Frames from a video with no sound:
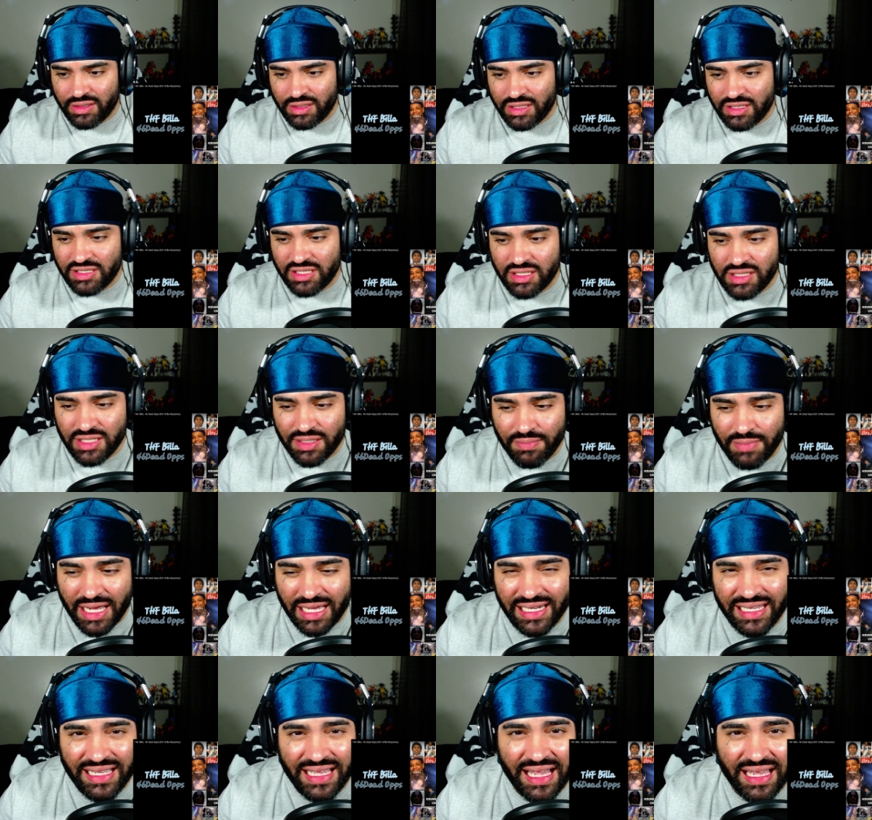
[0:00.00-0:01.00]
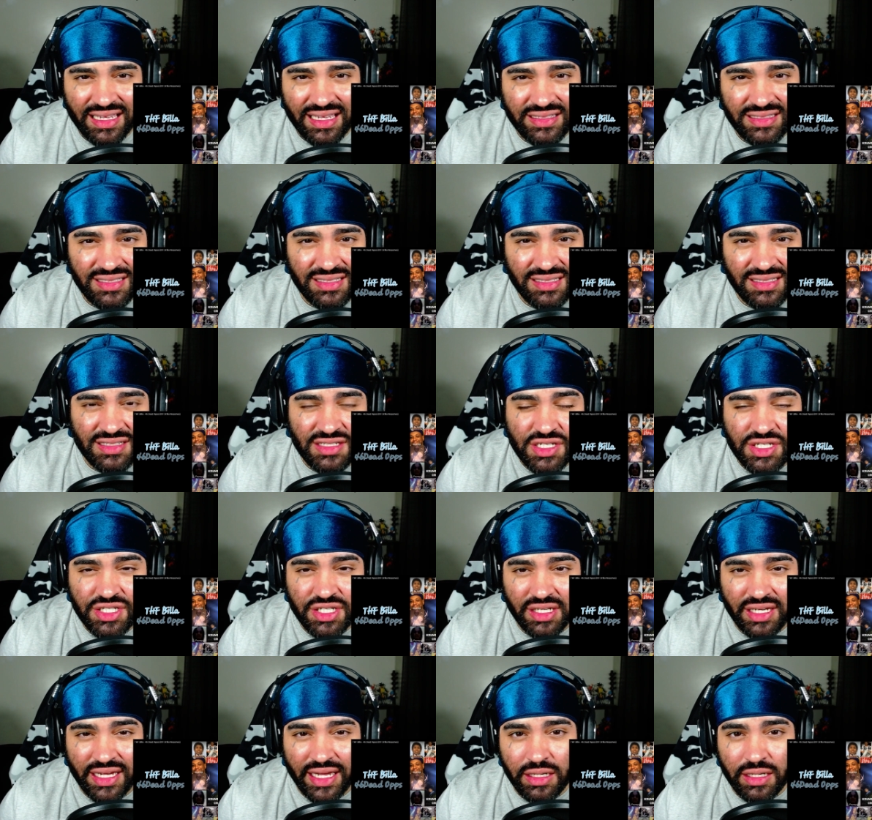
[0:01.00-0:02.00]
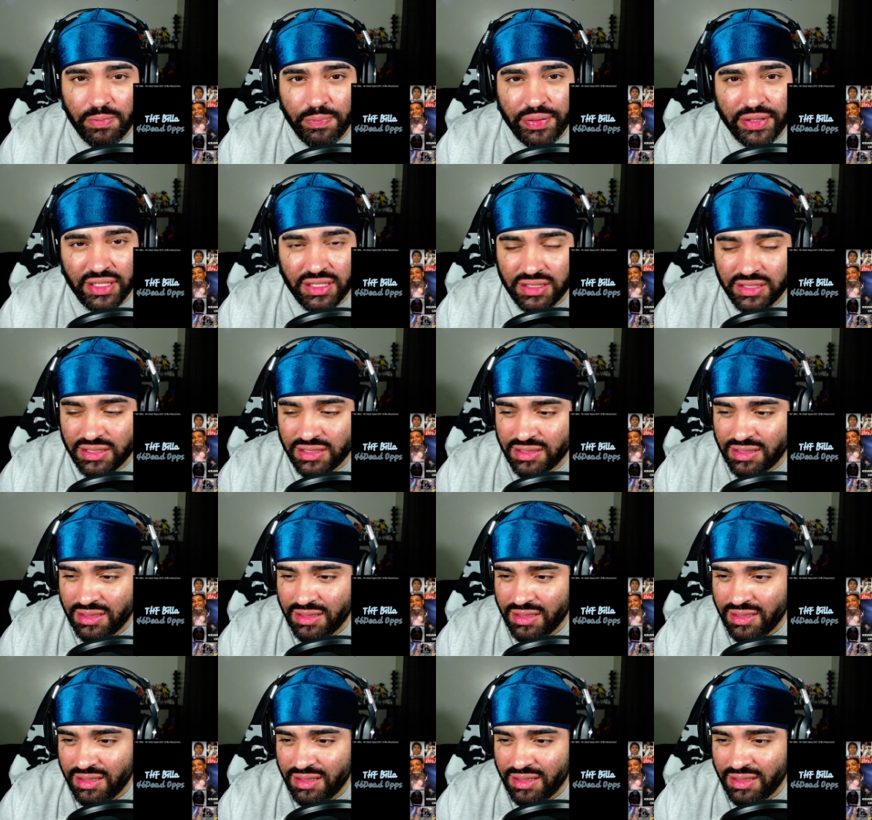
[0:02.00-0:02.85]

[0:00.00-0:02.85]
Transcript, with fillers: He said Jamani got hit, took a shit in a piss.